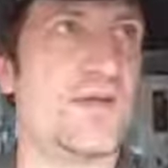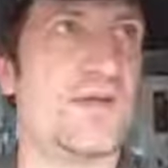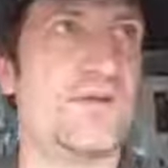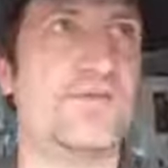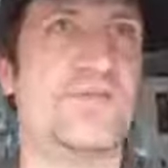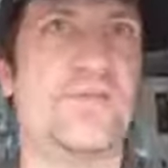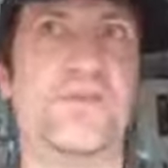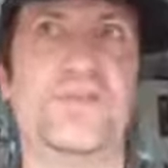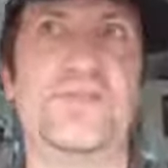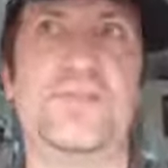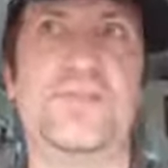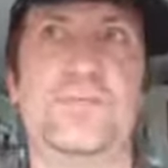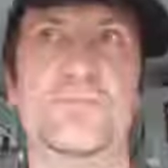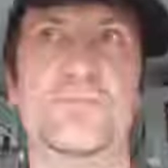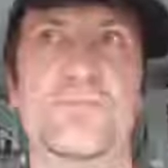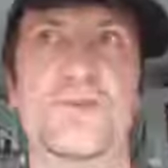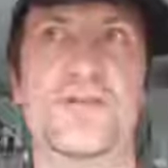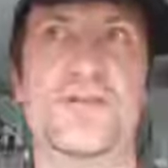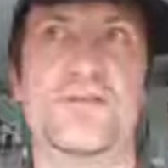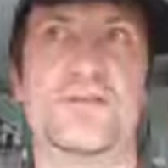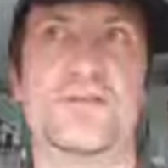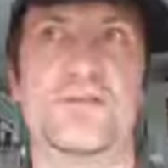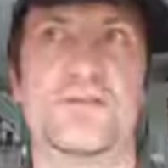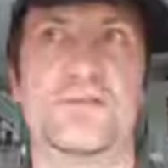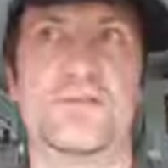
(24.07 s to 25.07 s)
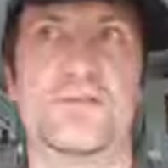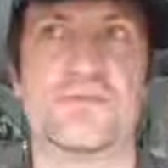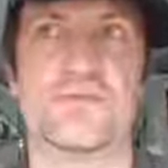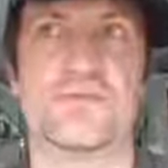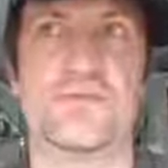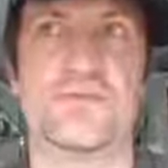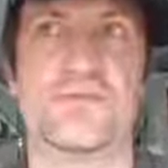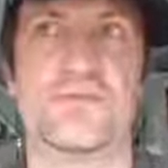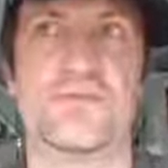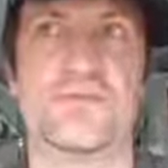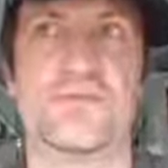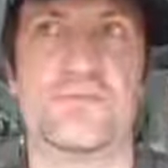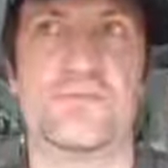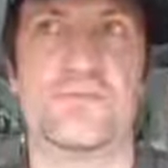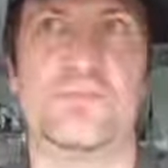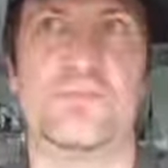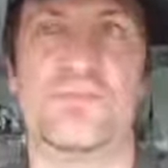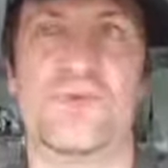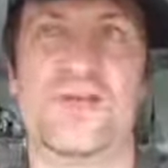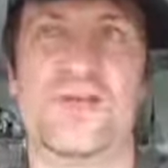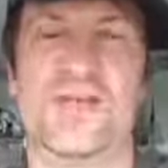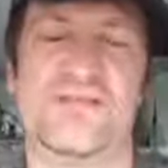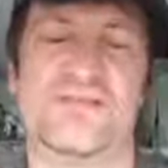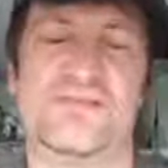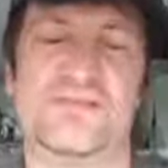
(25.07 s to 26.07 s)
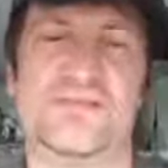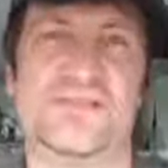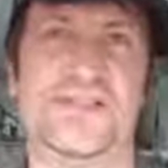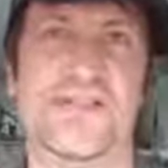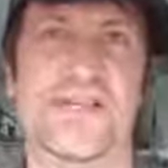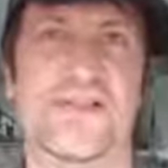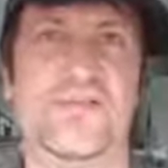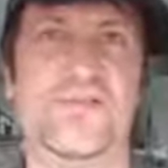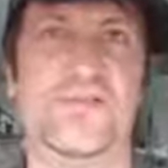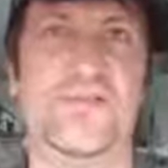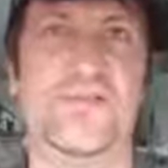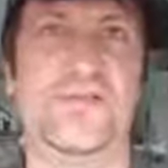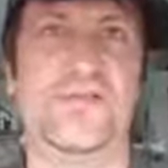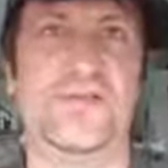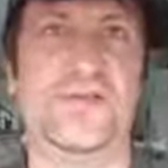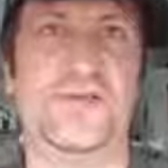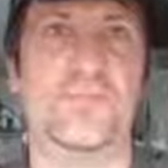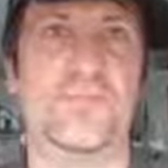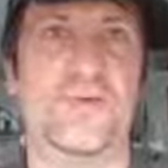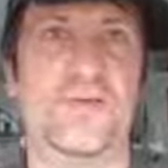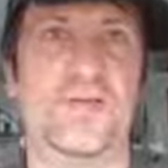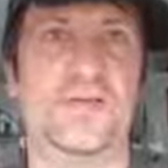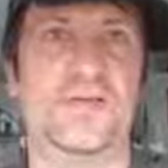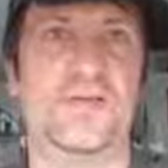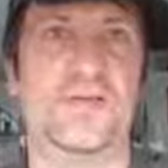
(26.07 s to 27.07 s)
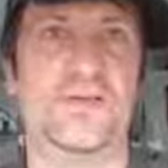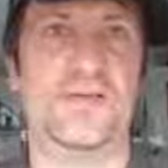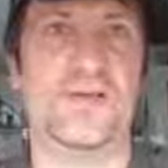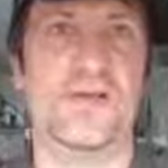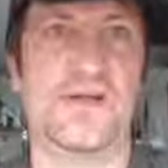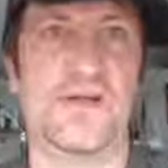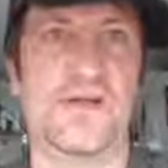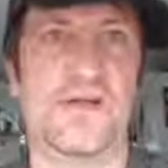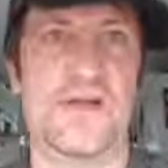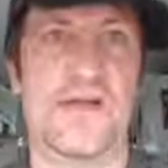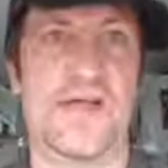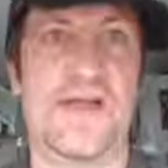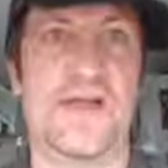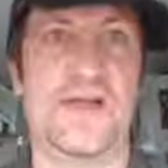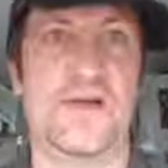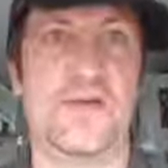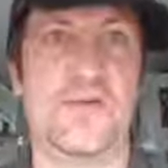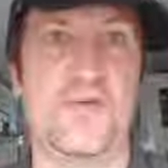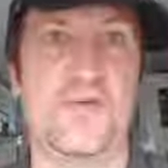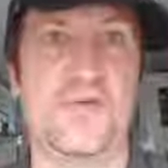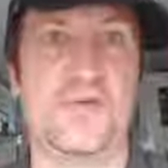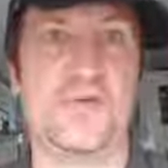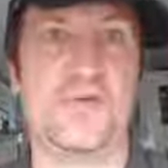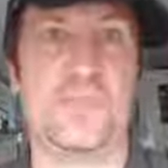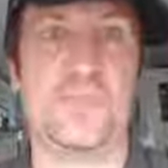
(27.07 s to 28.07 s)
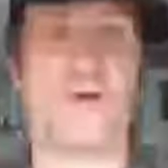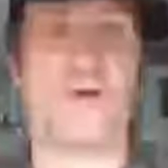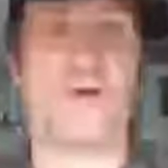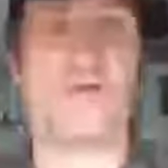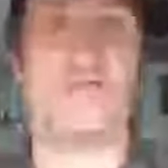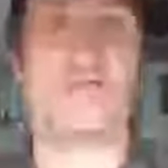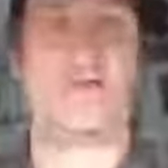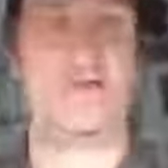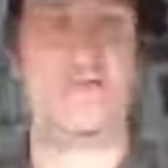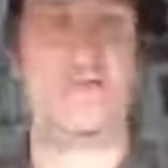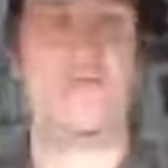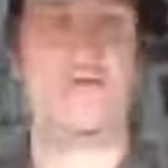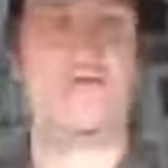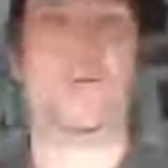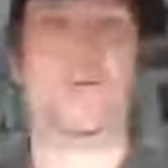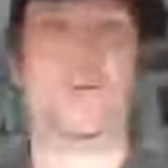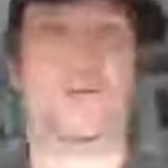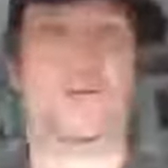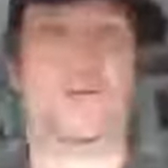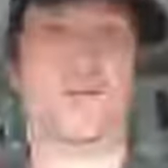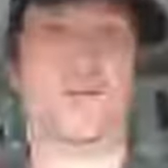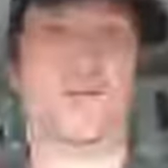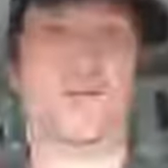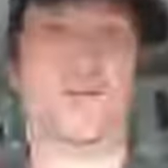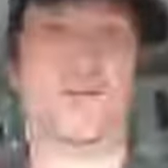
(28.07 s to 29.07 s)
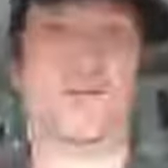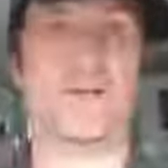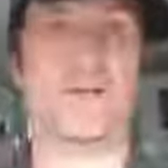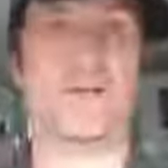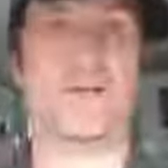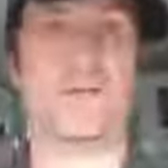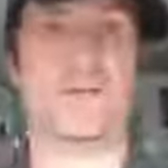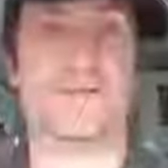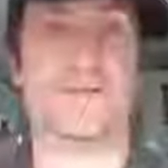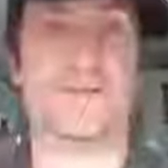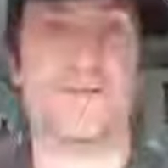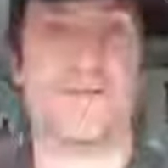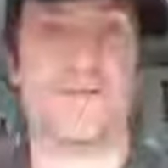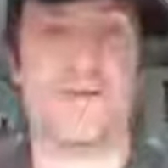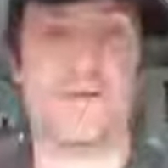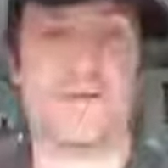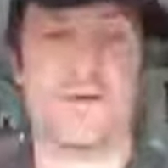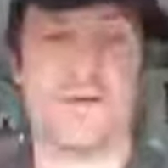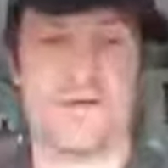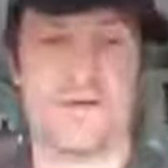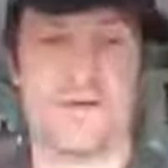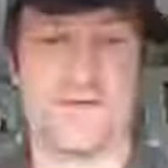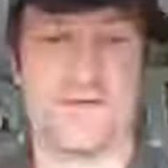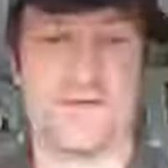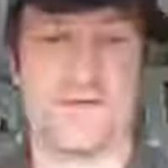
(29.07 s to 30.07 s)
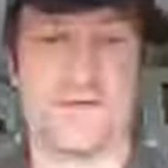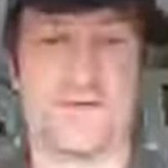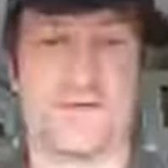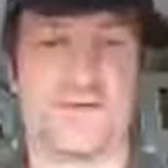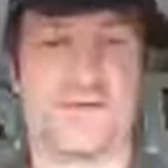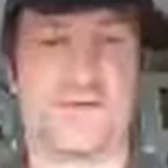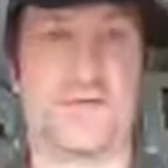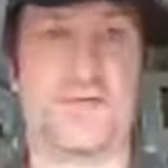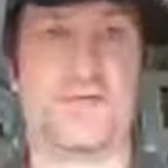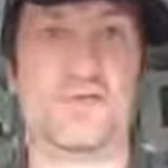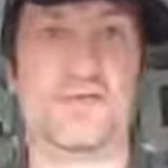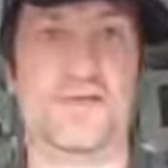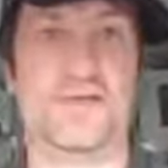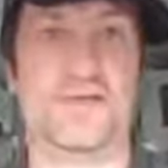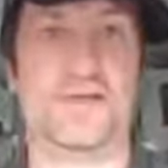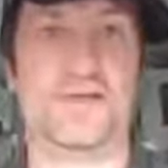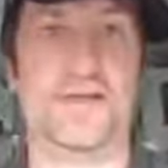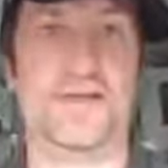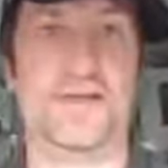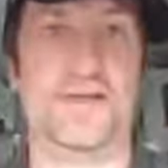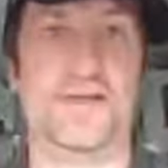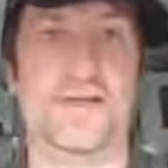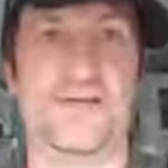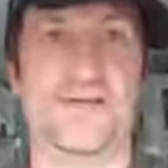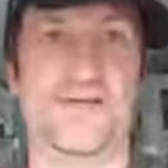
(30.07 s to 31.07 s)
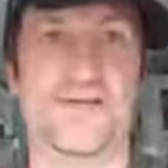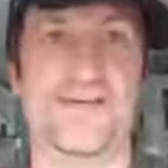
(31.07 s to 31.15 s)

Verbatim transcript: 50 minutes, 10-15 minutes, and it all depends how long I can hold this selfie stick.